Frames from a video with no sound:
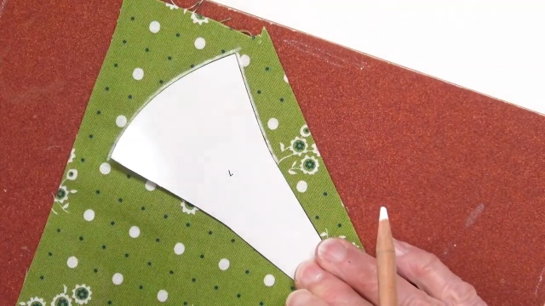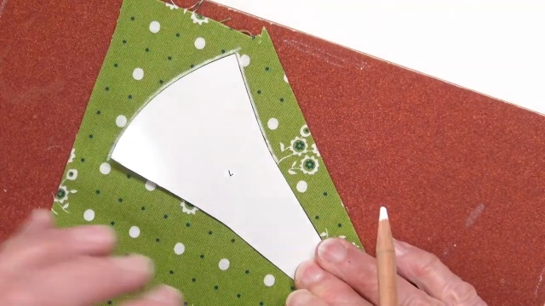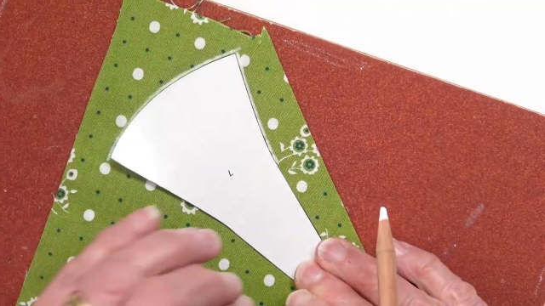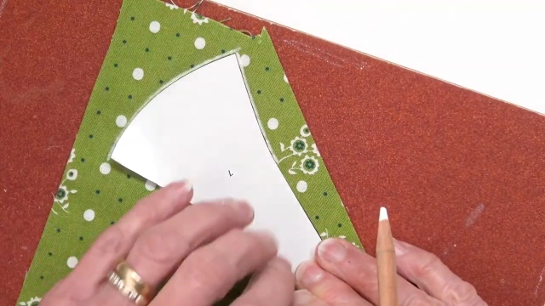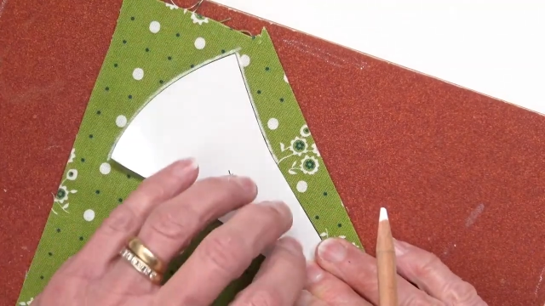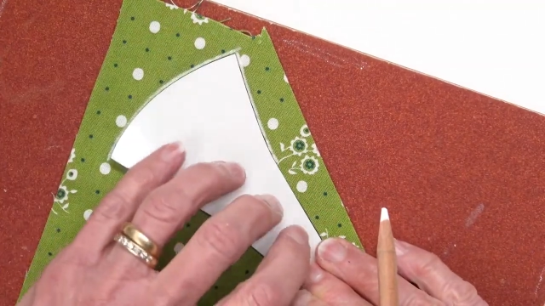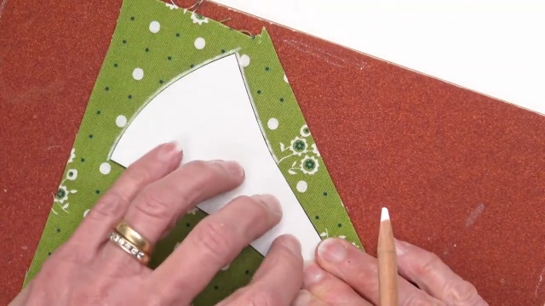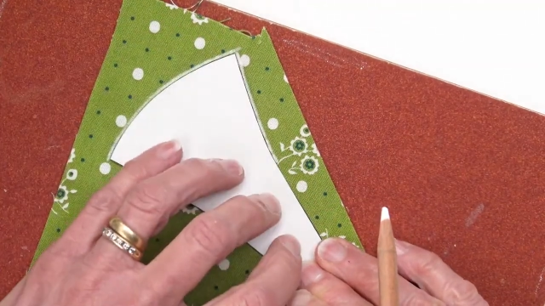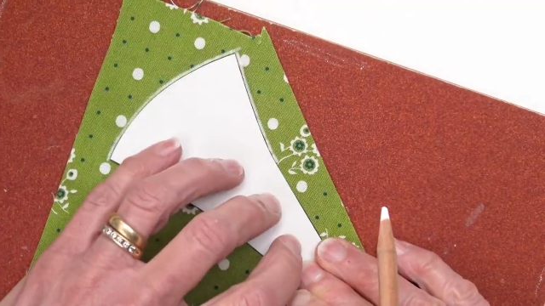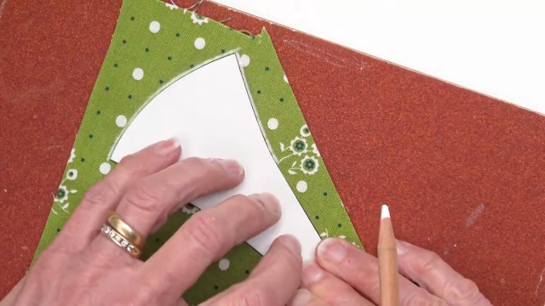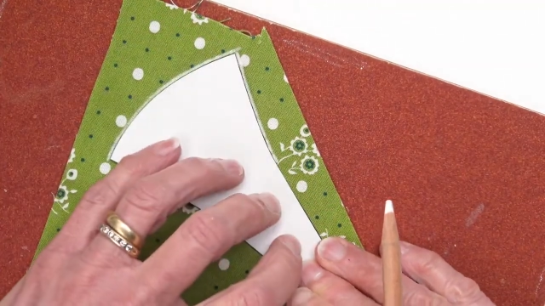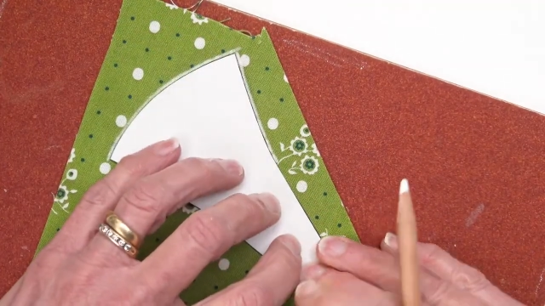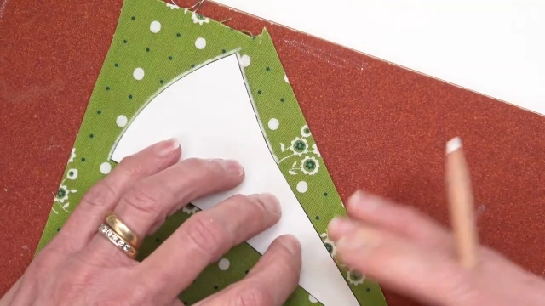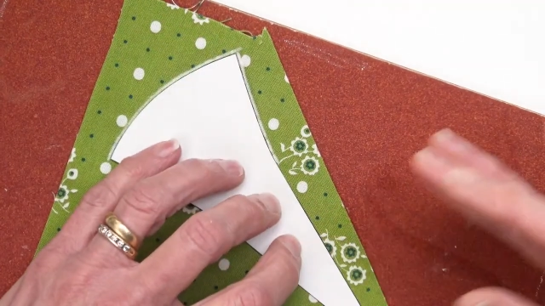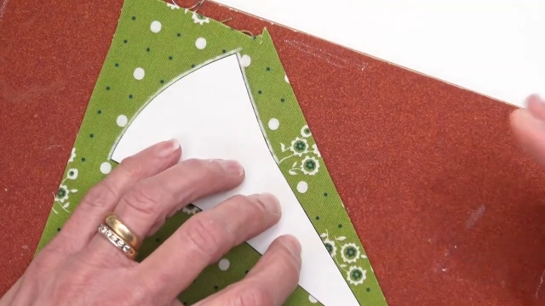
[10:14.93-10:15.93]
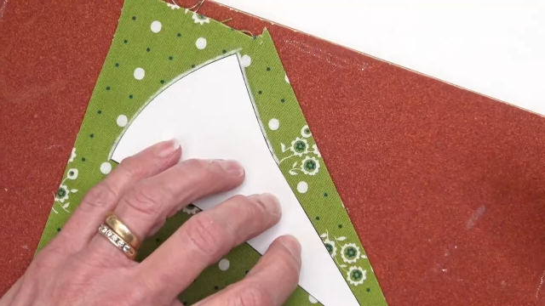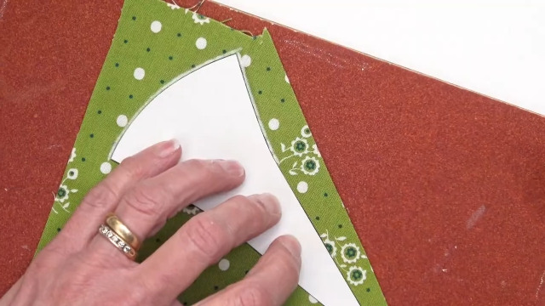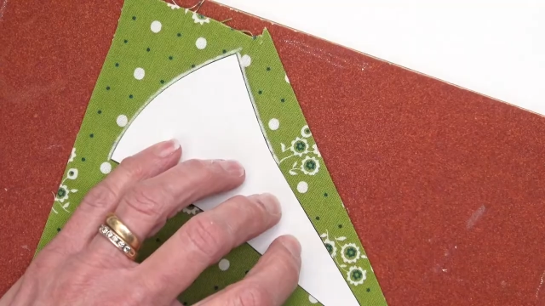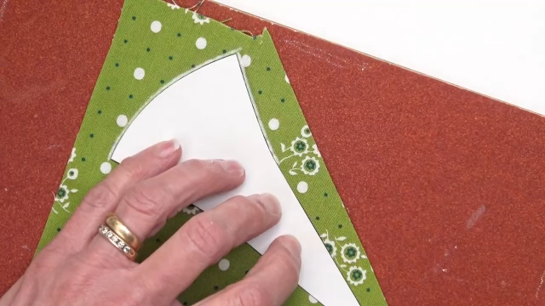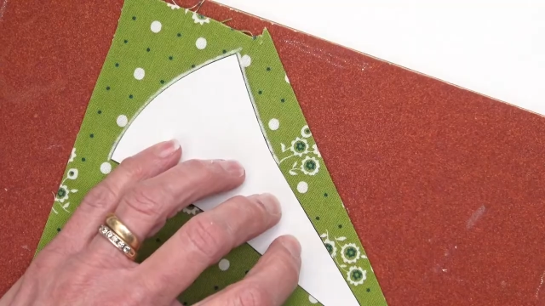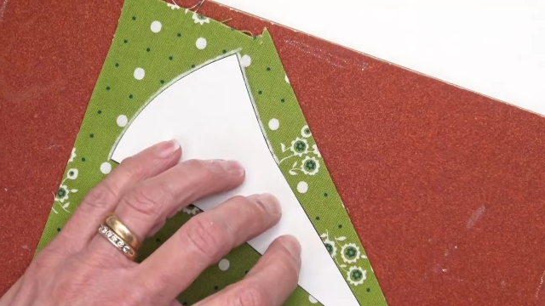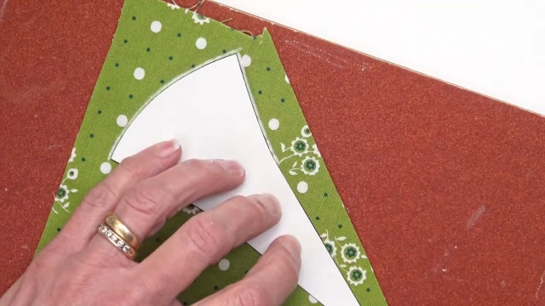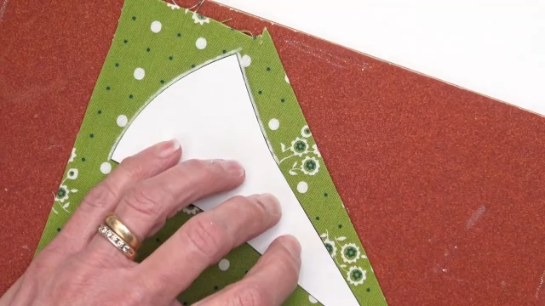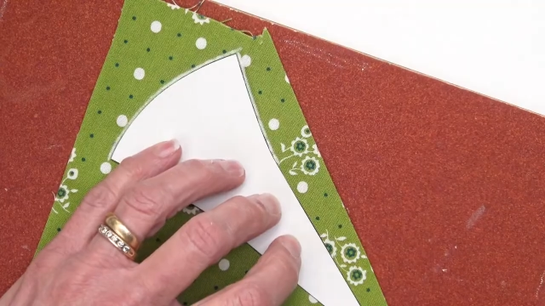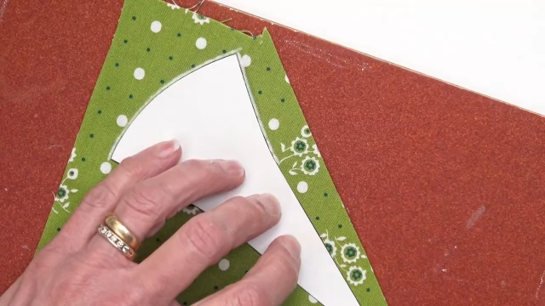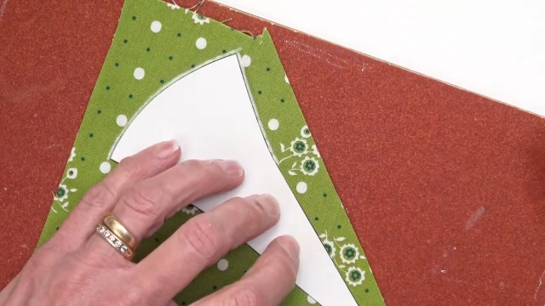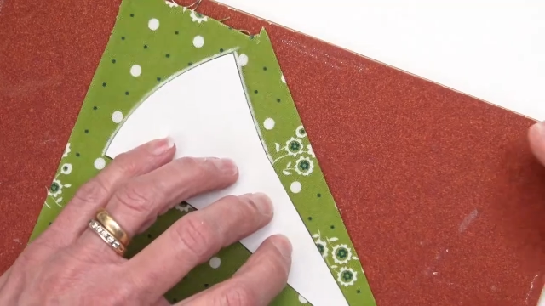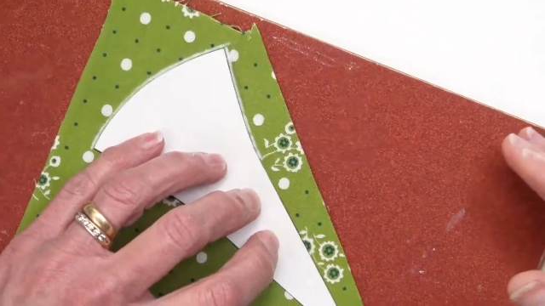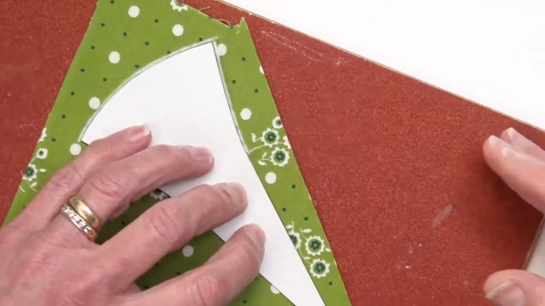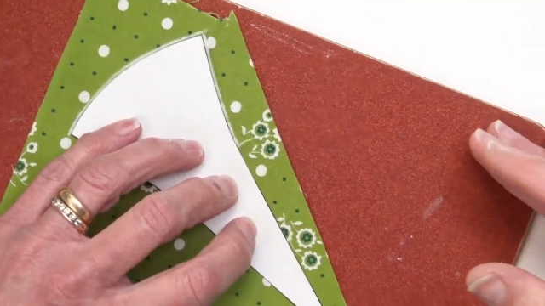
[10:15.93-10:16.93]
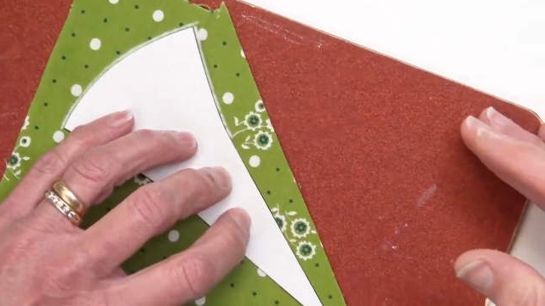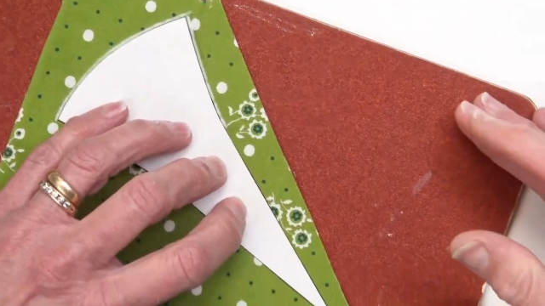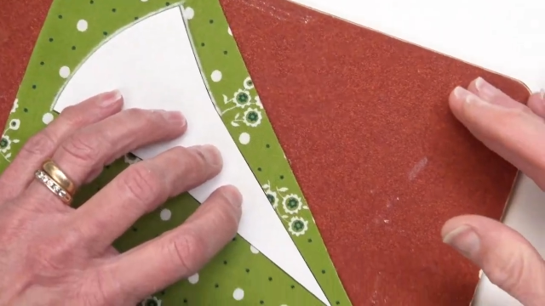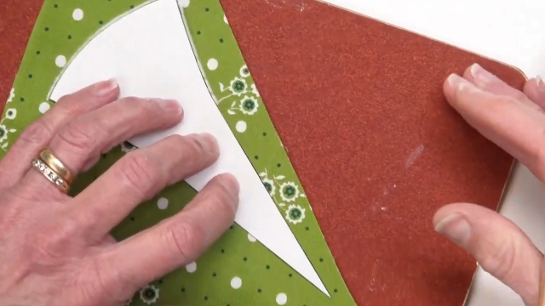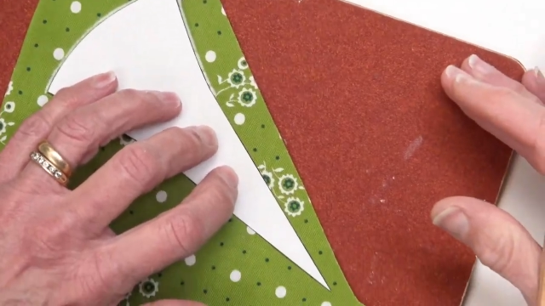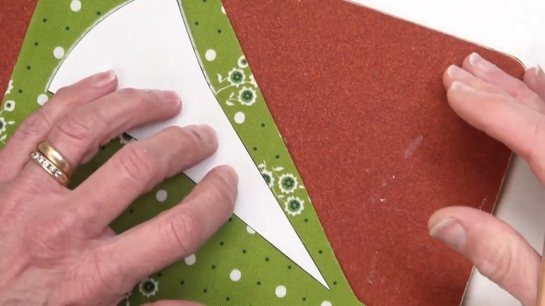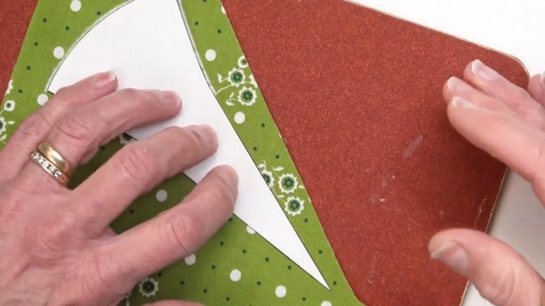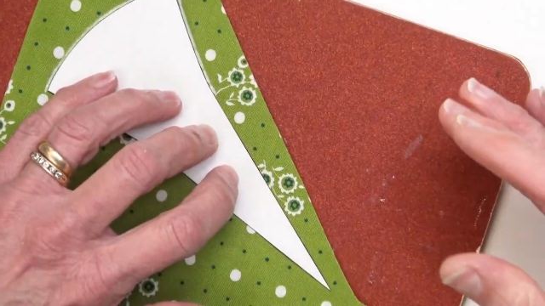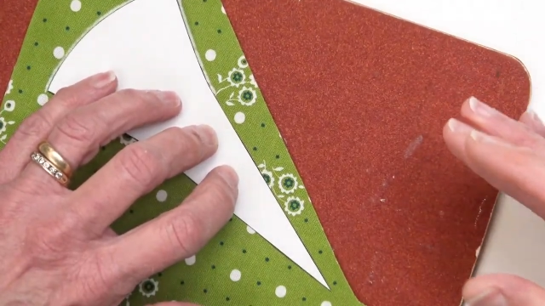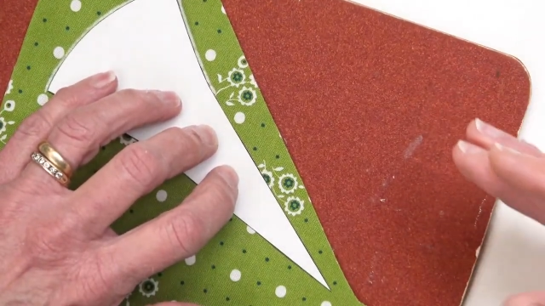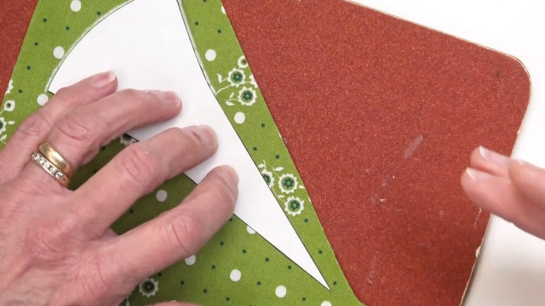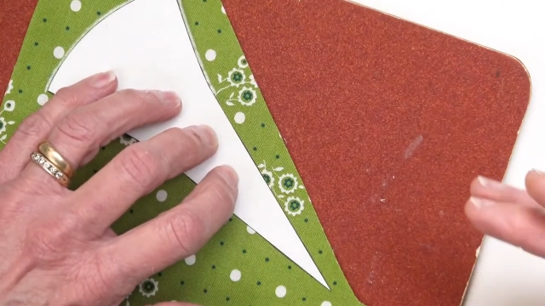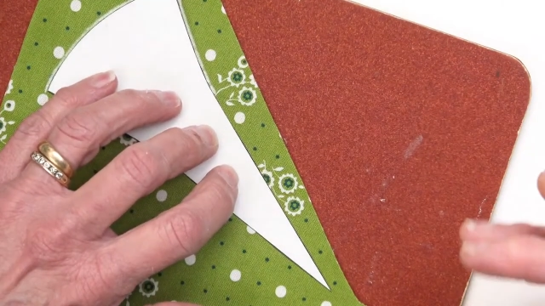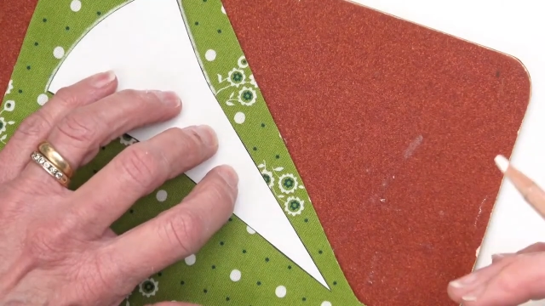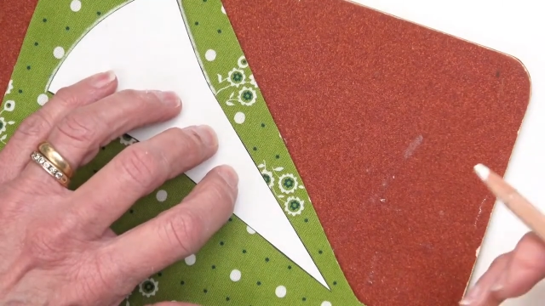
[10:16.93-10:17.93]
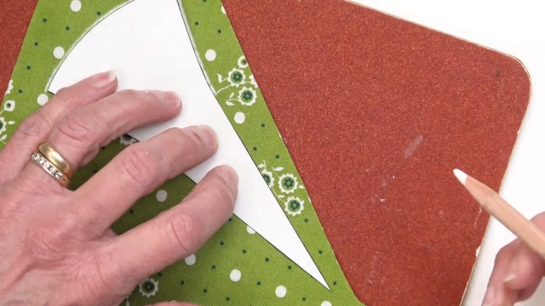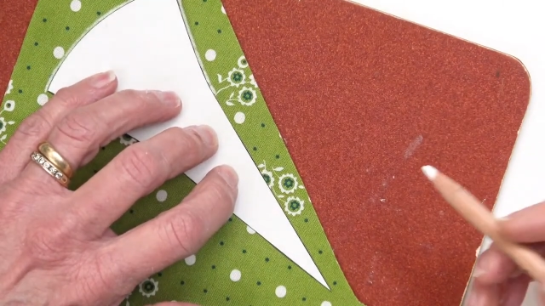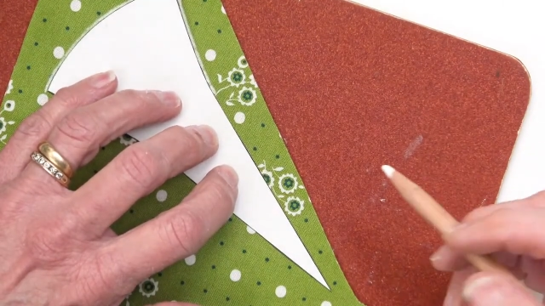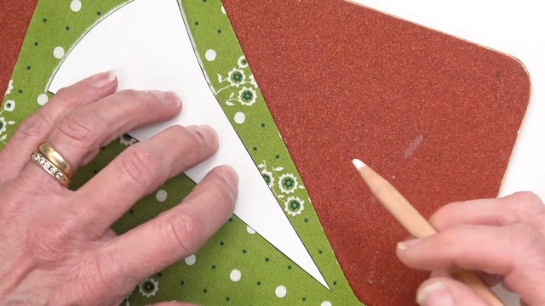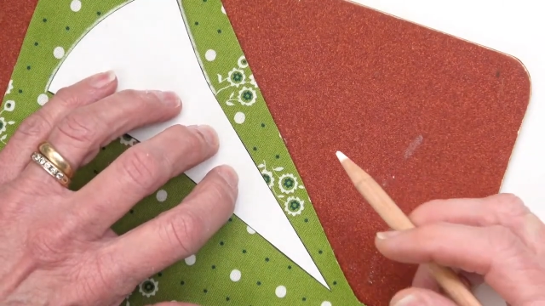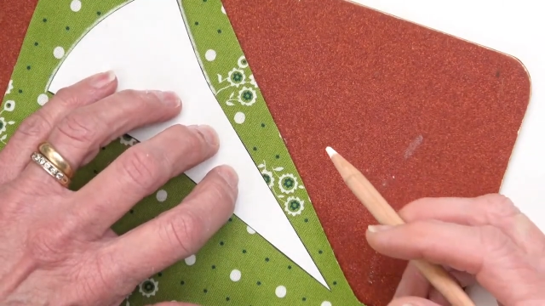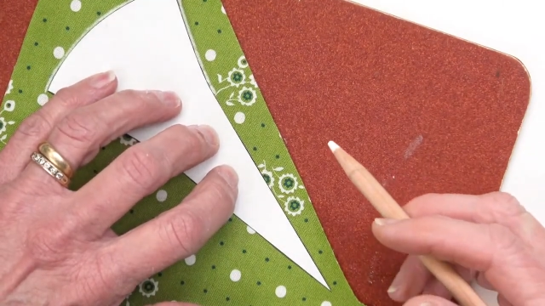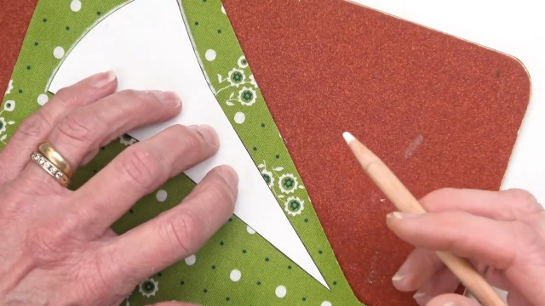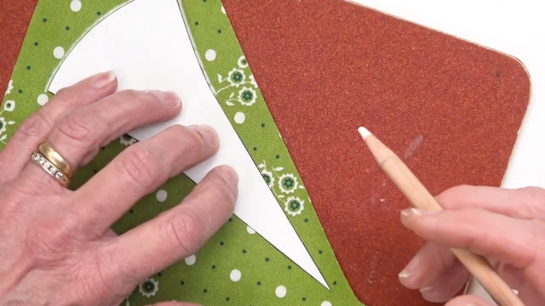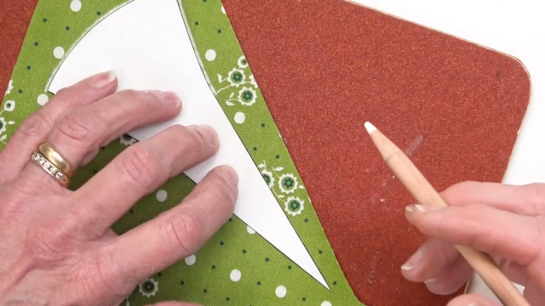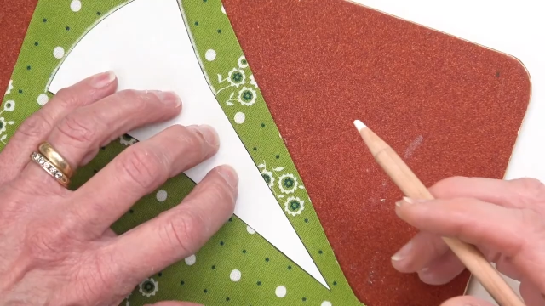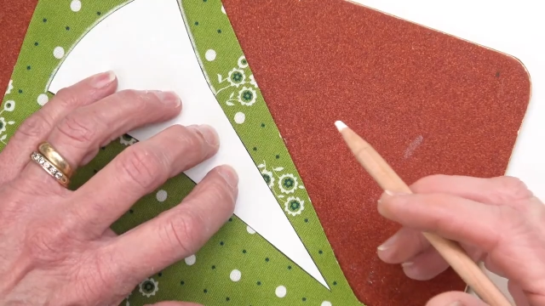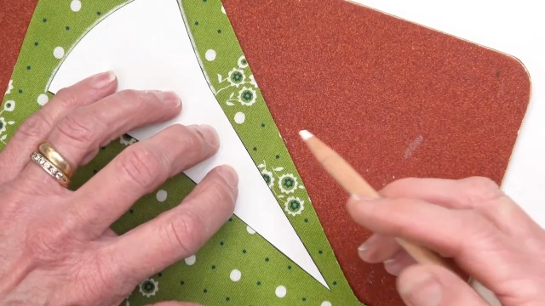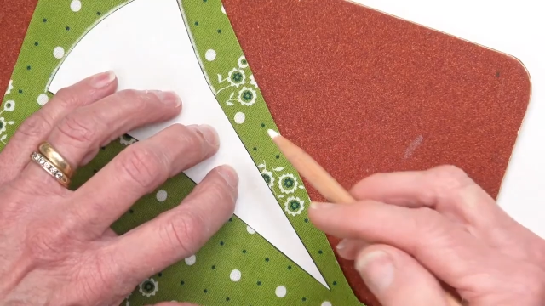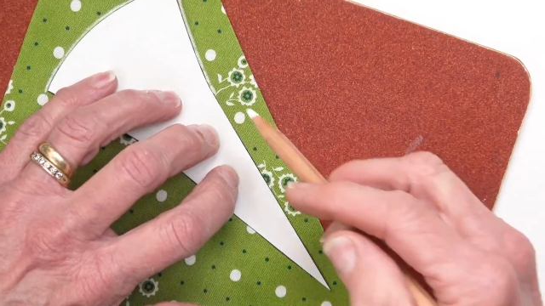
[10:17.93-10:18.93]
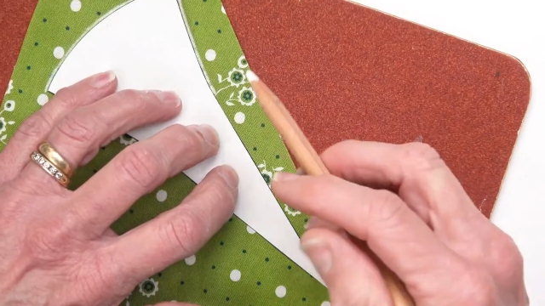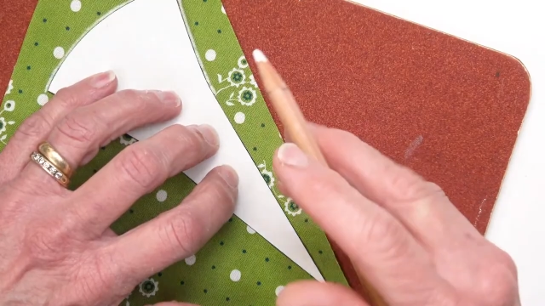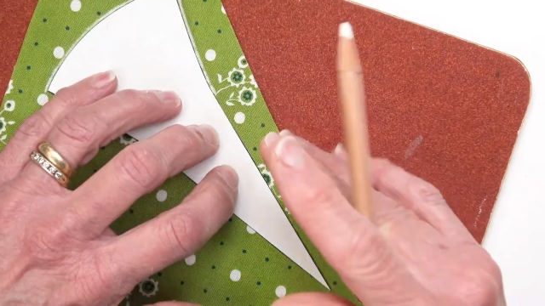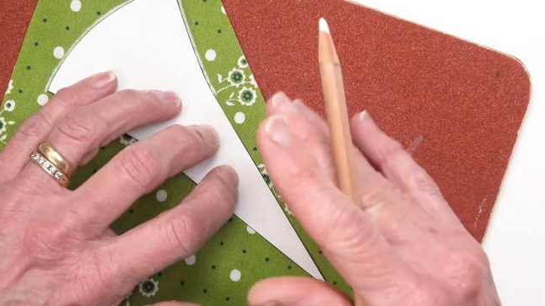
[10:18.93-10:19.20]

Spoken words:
[unreadable: no face in view]